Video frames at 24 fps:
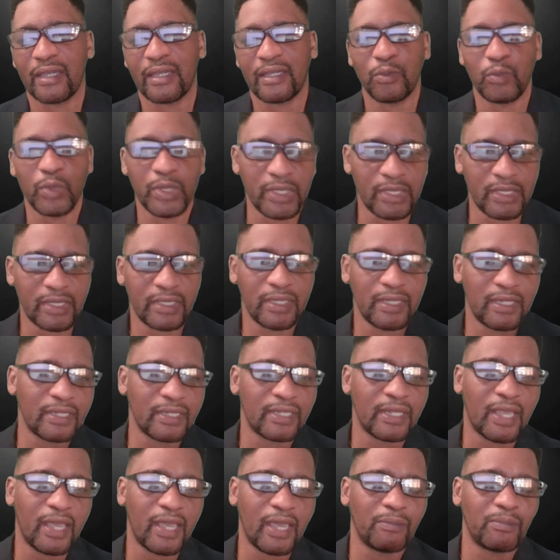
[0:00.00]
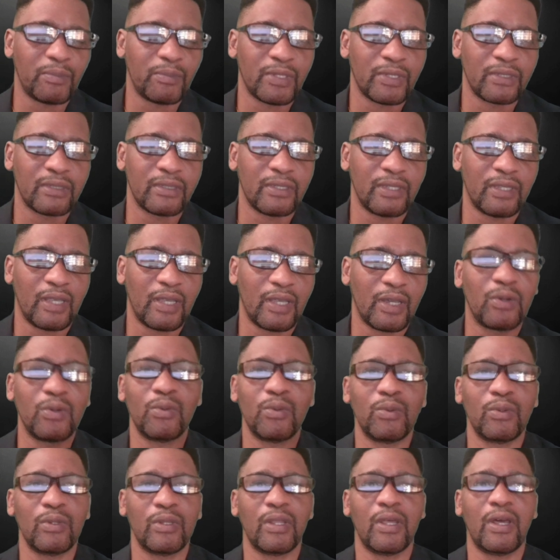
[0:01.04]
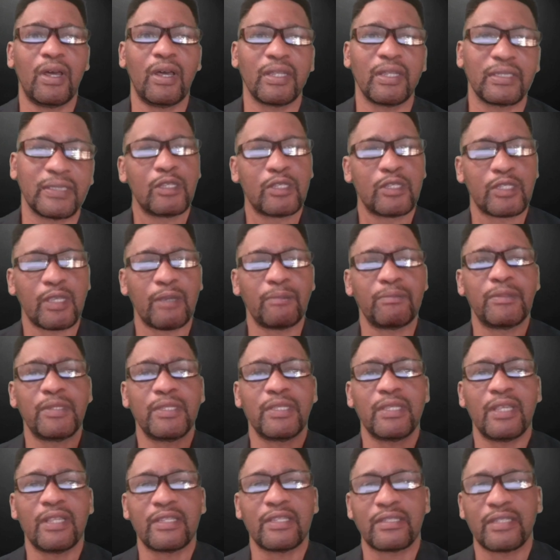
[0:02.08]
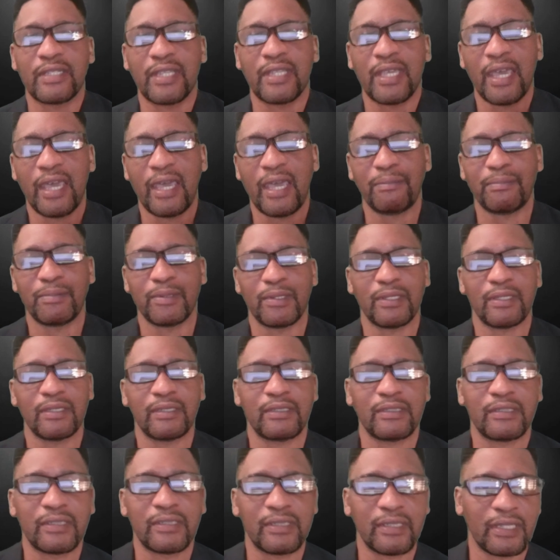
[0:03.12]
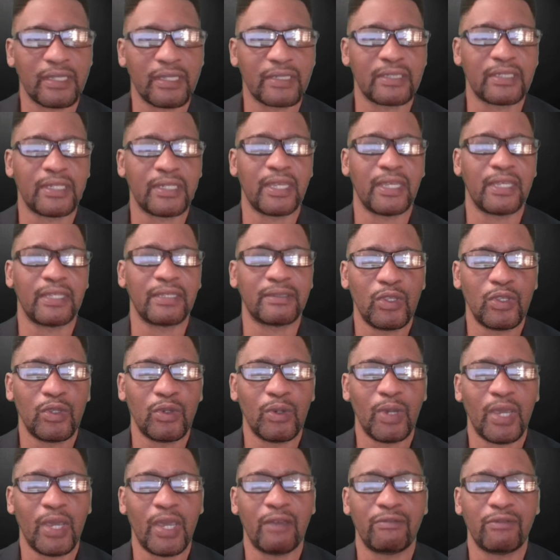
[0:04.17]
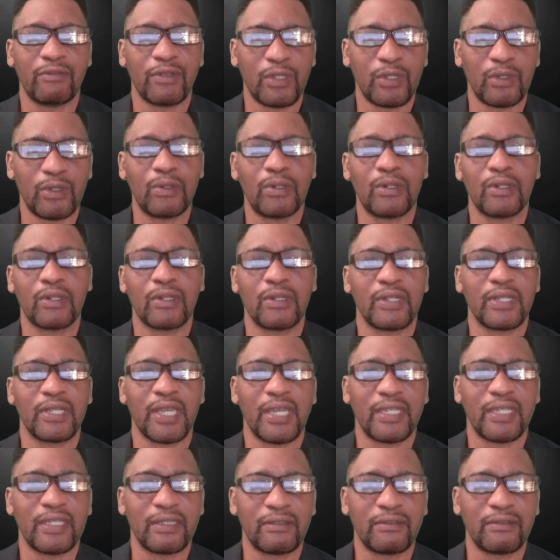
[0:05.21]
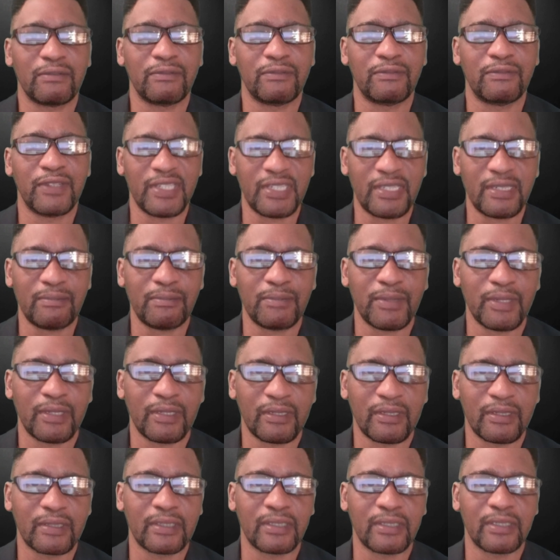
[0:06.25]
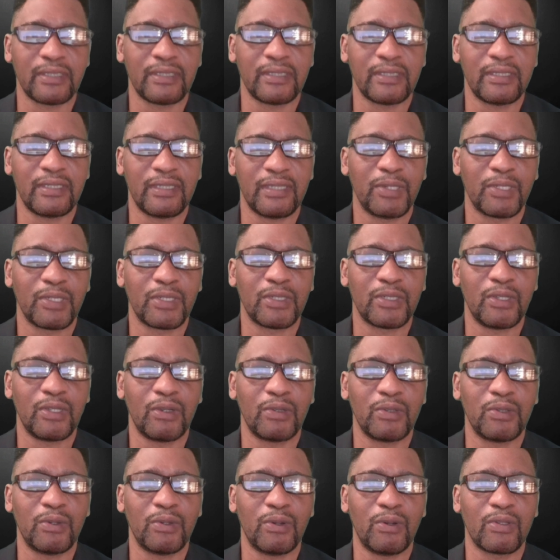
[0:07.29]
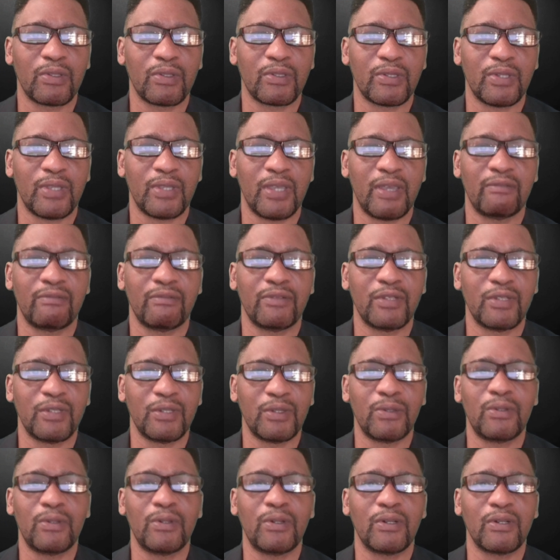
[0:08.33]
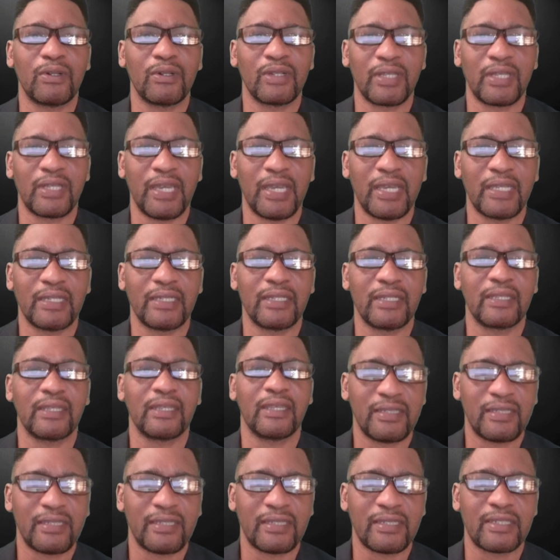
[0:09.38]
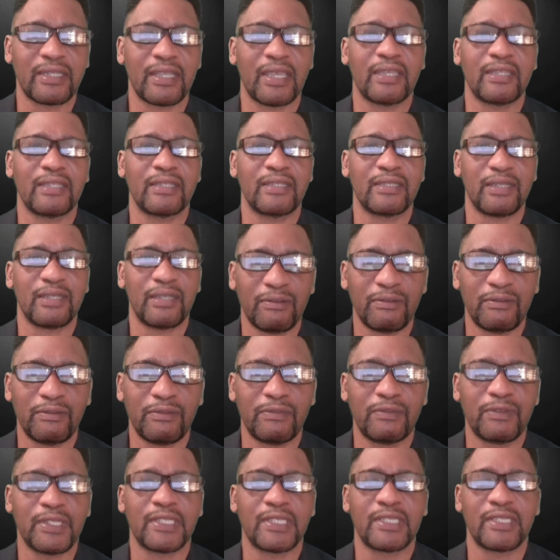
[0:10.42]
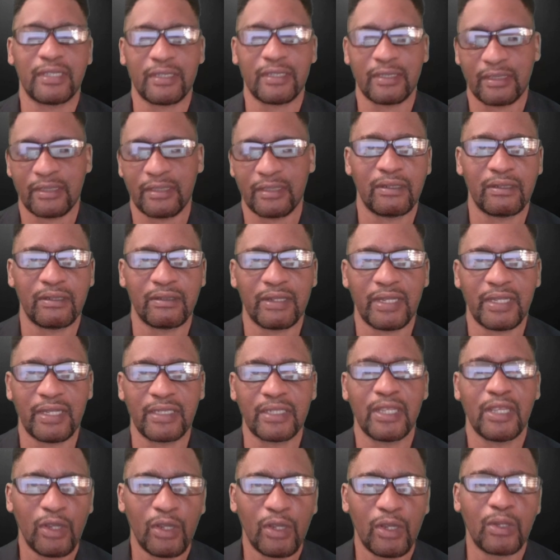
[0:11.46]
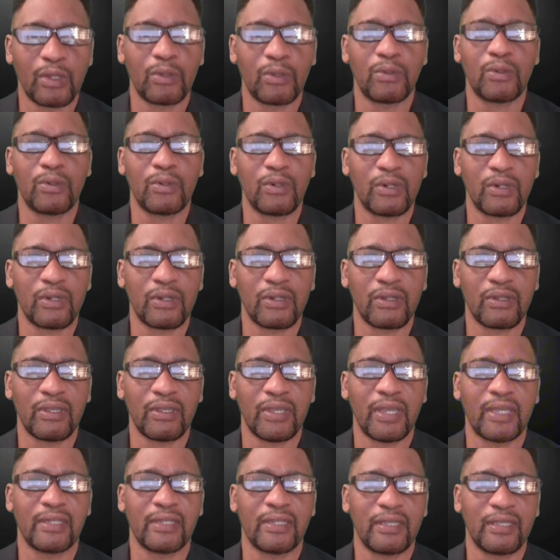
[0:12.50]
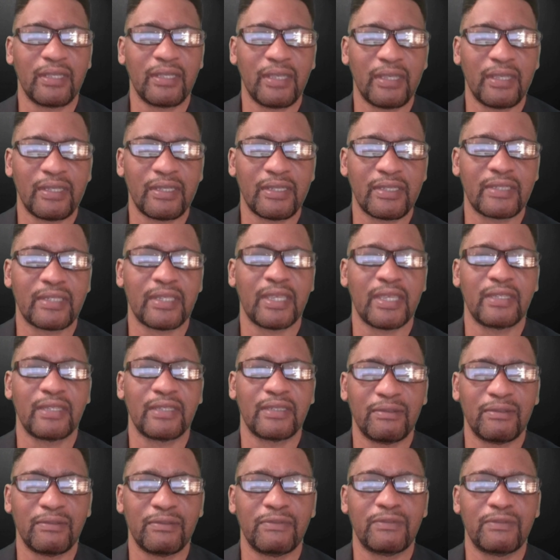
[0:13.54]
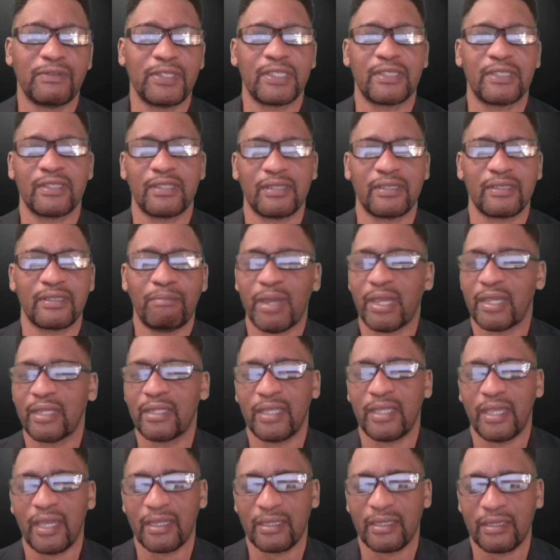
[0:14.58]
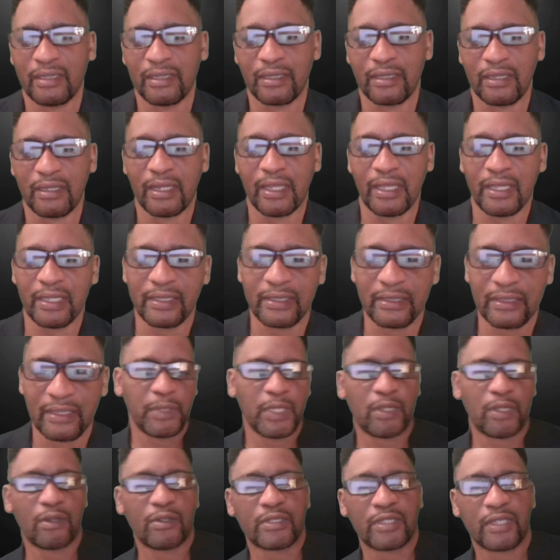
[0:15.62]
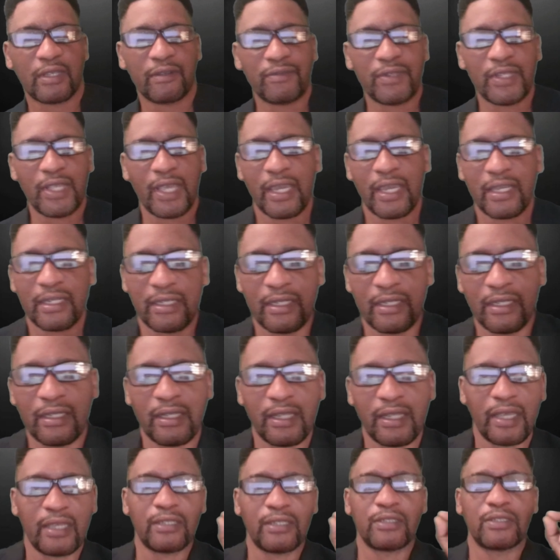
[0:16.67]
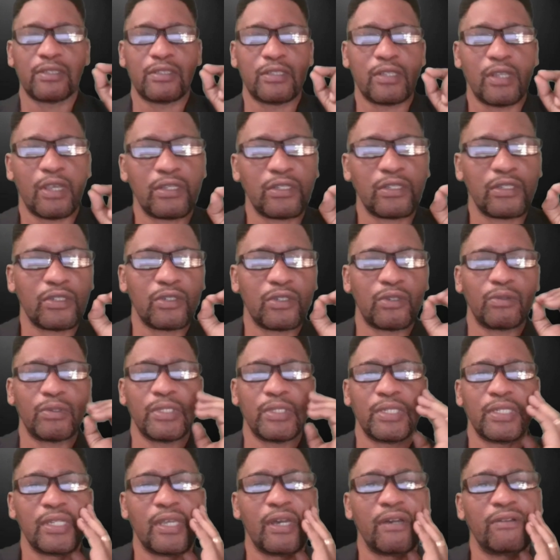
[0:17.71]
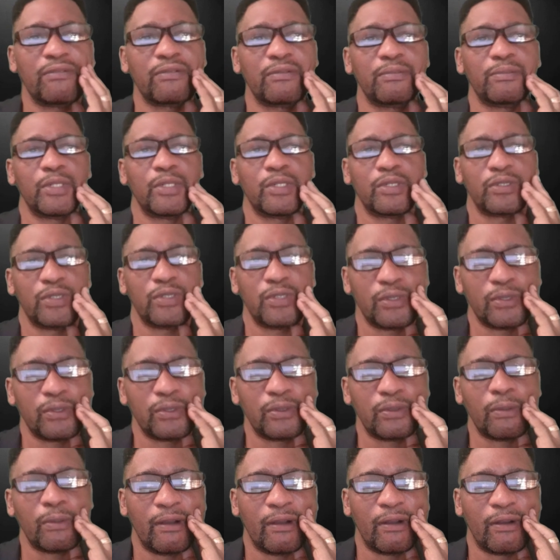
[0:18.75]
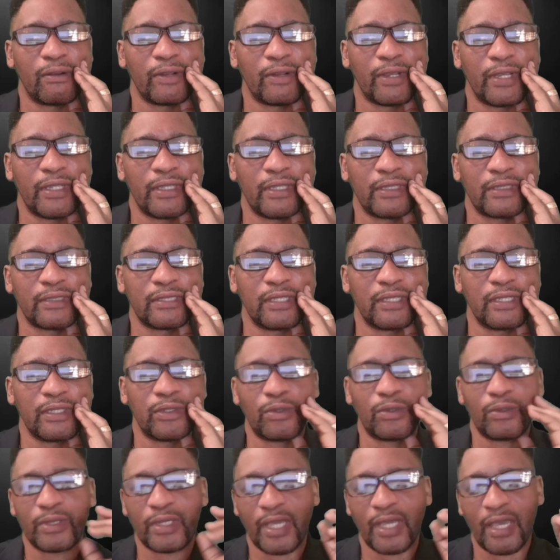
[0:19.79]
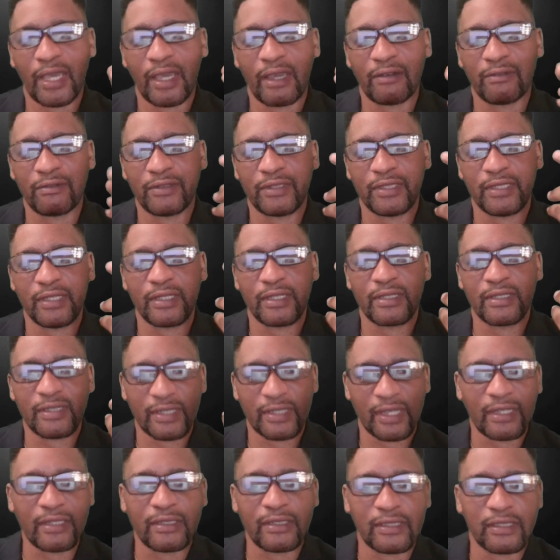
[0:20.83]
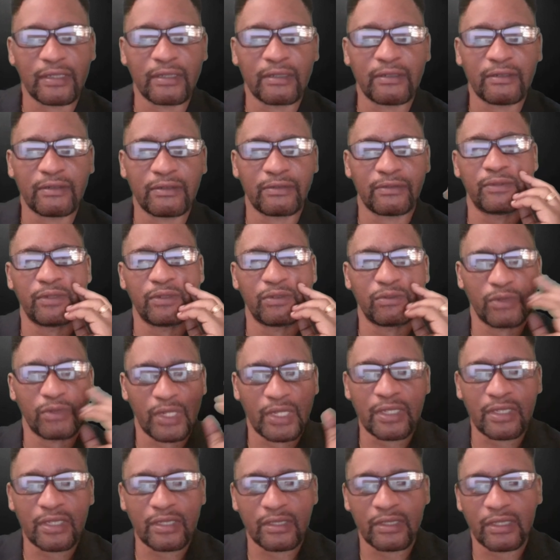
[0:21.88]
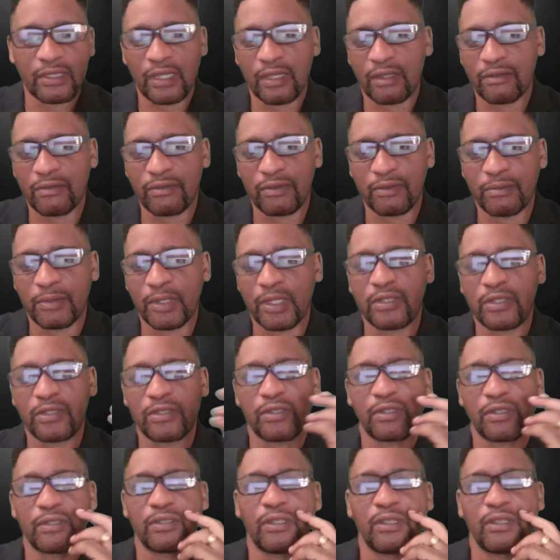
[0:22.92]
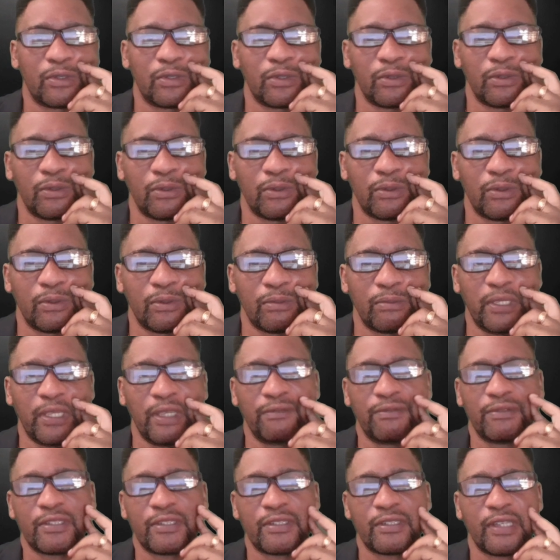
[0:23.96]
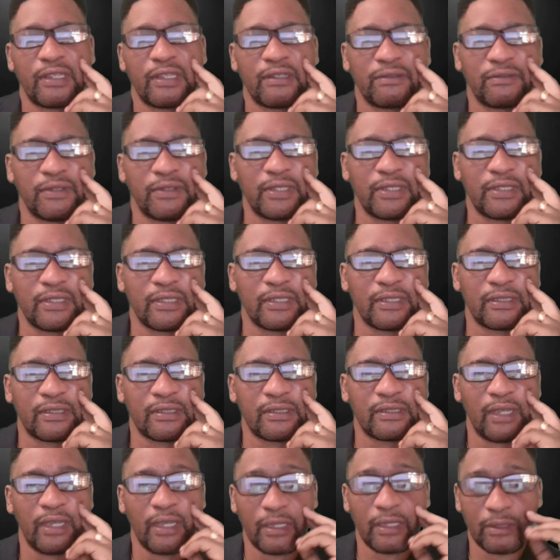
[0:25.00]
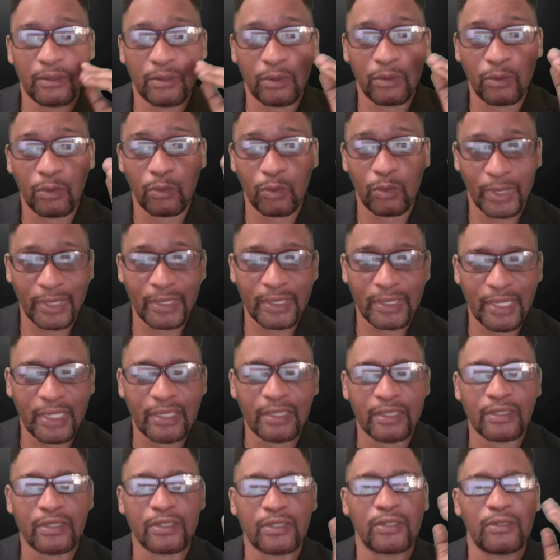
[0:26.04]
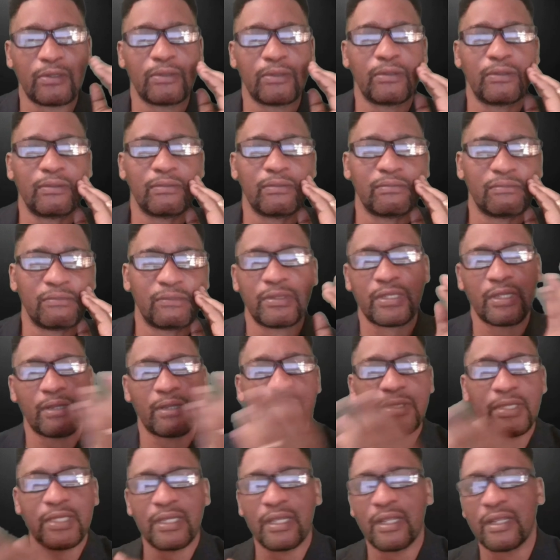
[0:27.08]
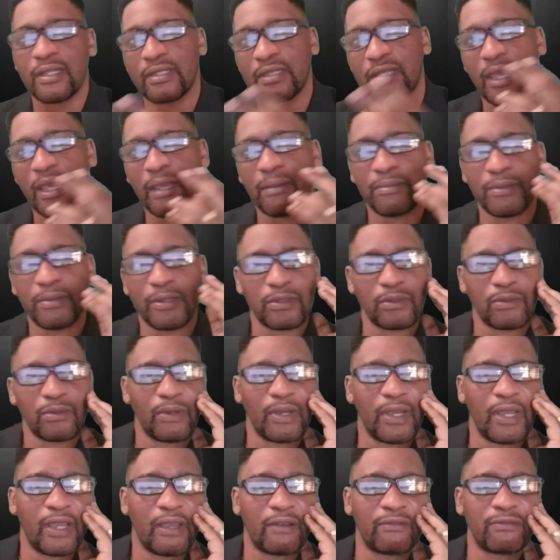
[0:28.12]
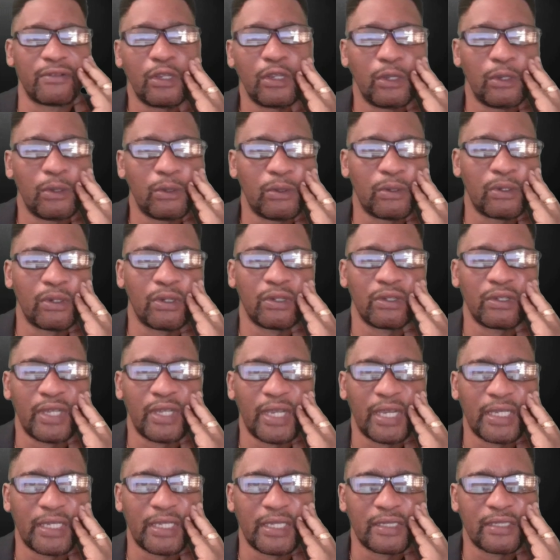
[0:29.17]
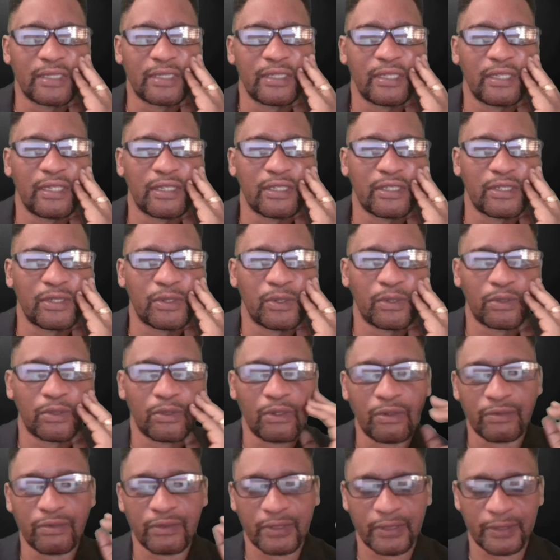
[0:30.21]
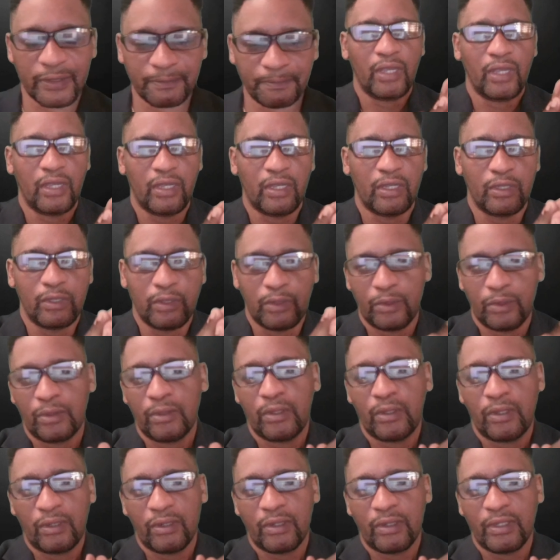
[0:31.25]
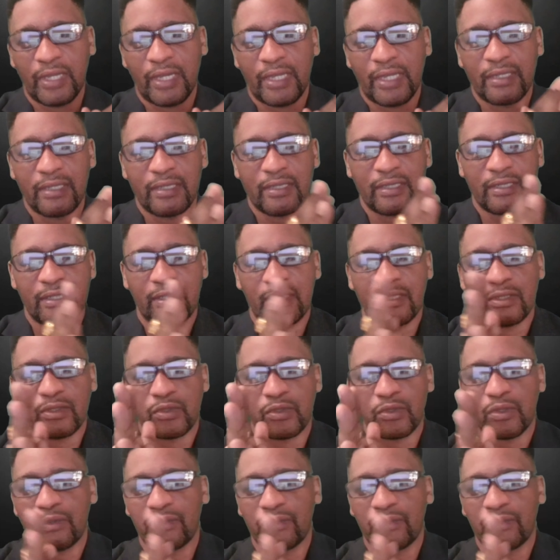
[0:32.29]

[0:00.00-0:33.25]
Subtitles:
We see this happen a whole lot. Something else that happens is that you have low organic visibility, but now you also have low organic site visit. All right. Low organic site visit by the ideal client. Because if the ideal client doesn't know enough about you, all right, they don't have the incentive, the reason, the information to give a site visit. And when that is so, something else happens. You have low organic sales turnover. Low organic sales